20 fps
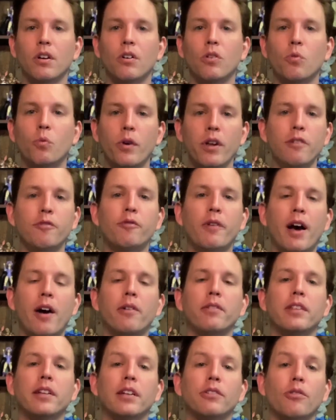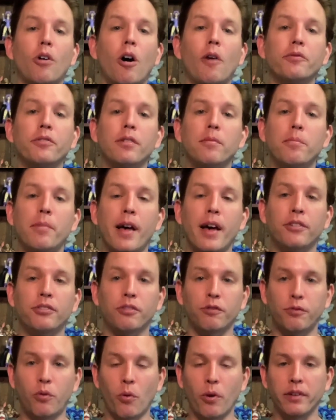We found that it's often
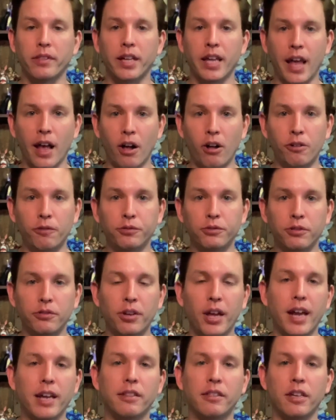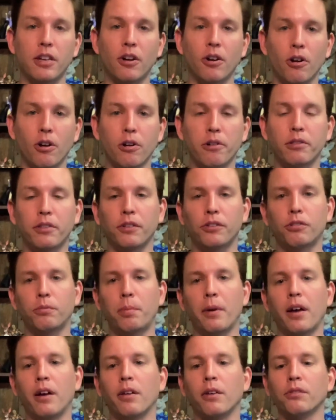best for the elf to take the earth
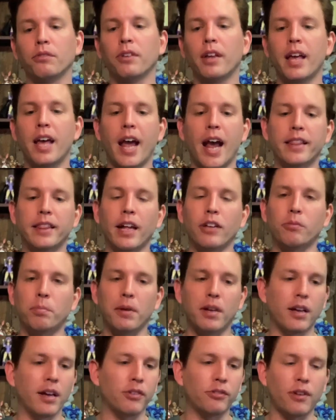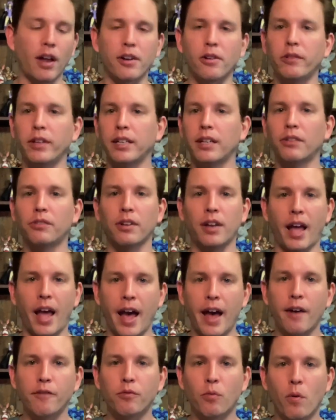spells, and that's because not only does it
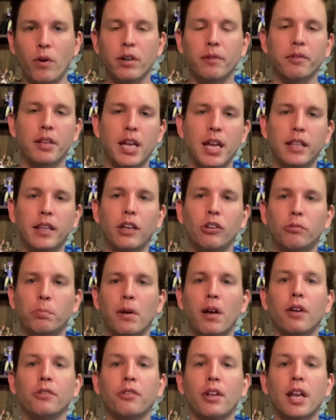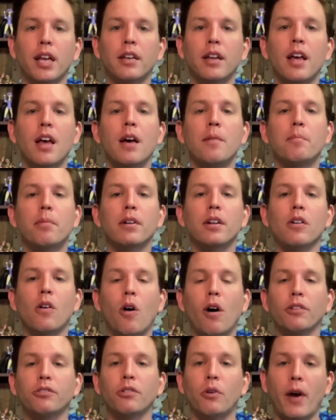have one of the healing spells in it, but it
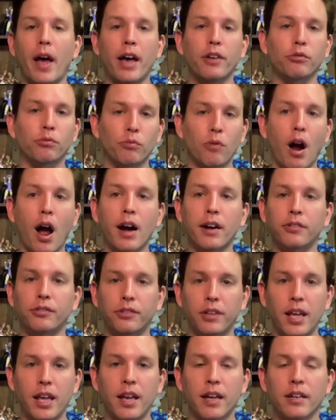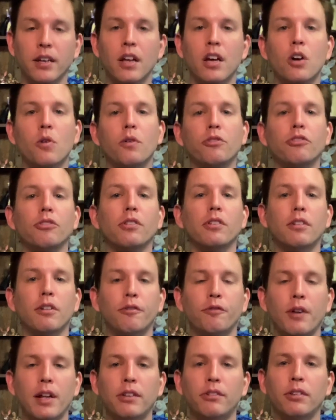also has rock skin, which is a
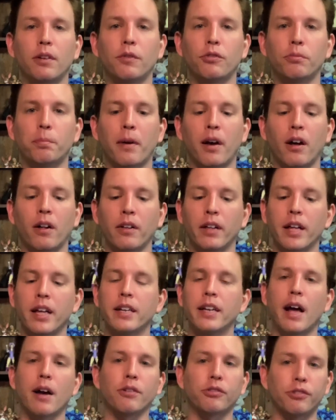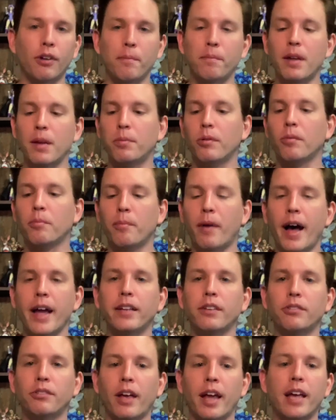defensive spell. Now, some people
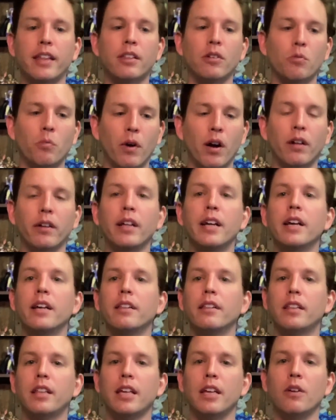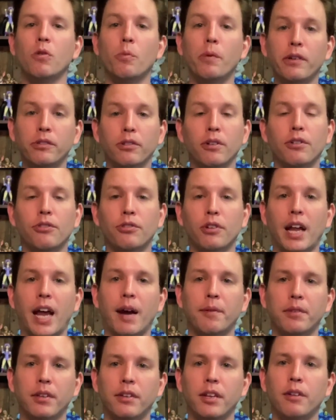might say that, well, the wizard should
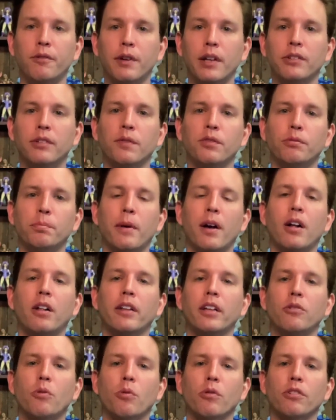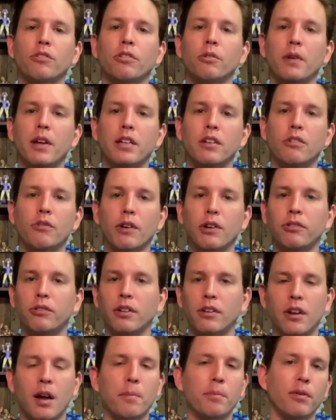have the defensive spell in order to increase the
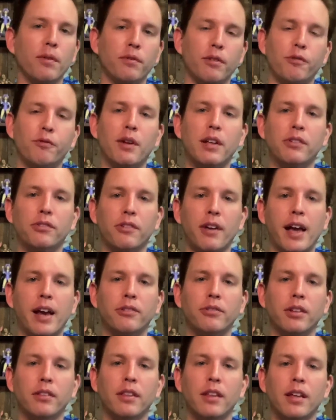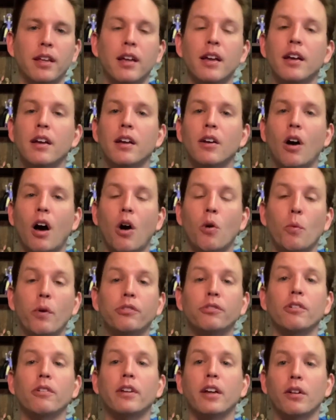number of defense dice that the
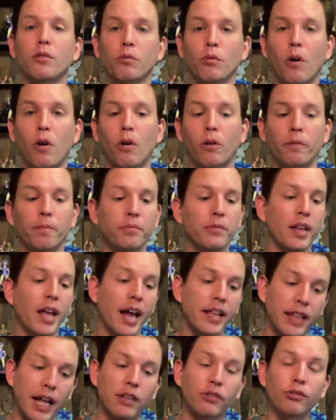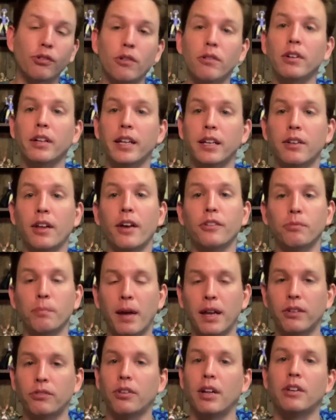wizard can roll. And that certainly does
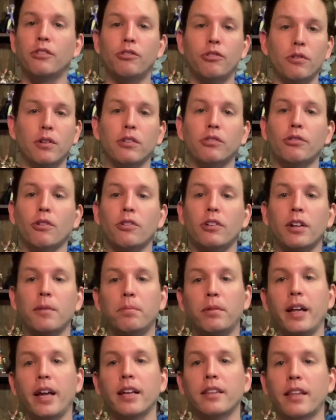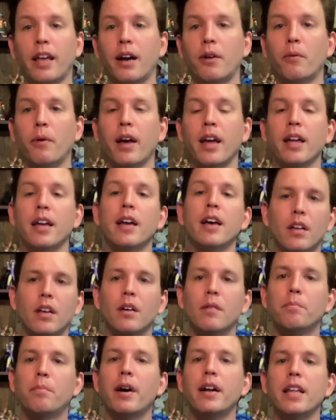make sense. You could certainly play it that way.
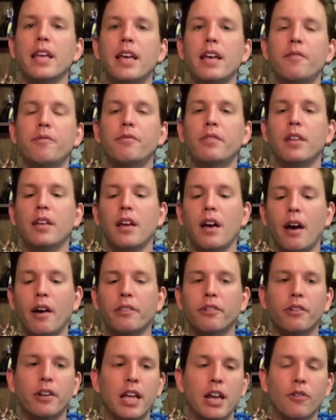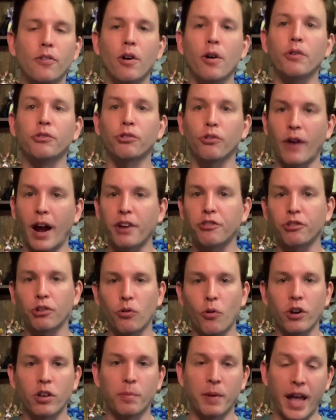But if the other heroes are actually
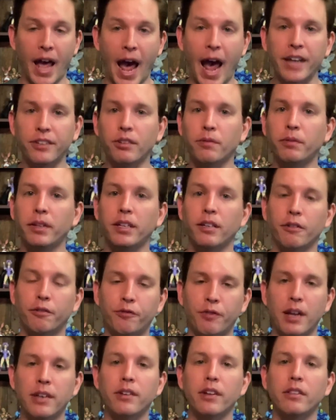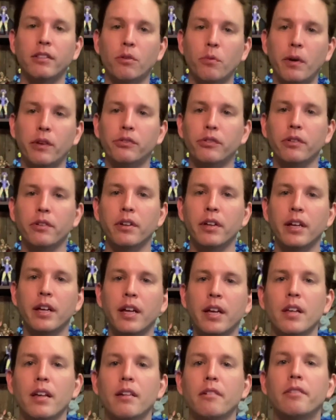going to be actively defending the wizard,
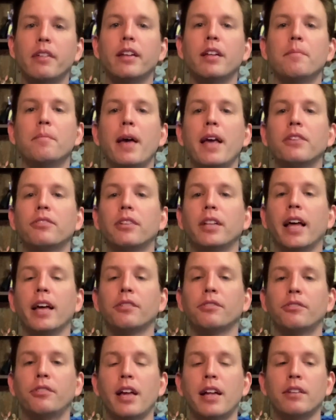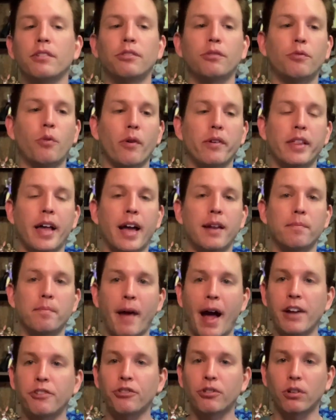then it makes less sense for that
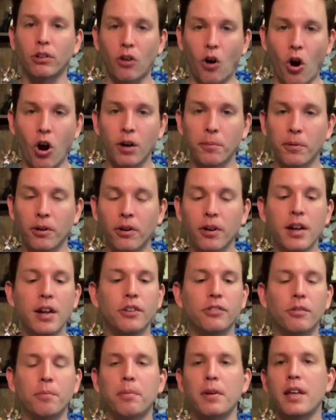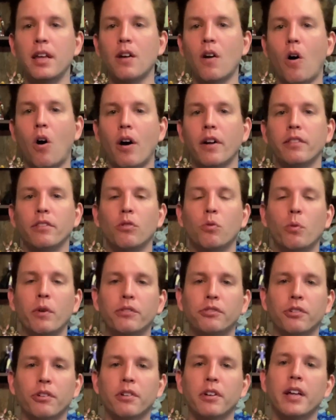magical armor to be on the
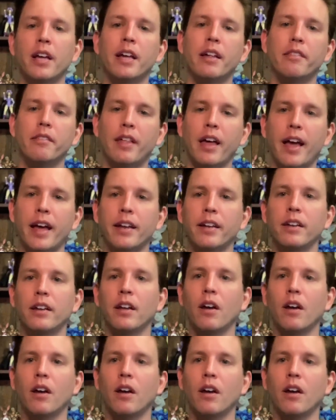wizard than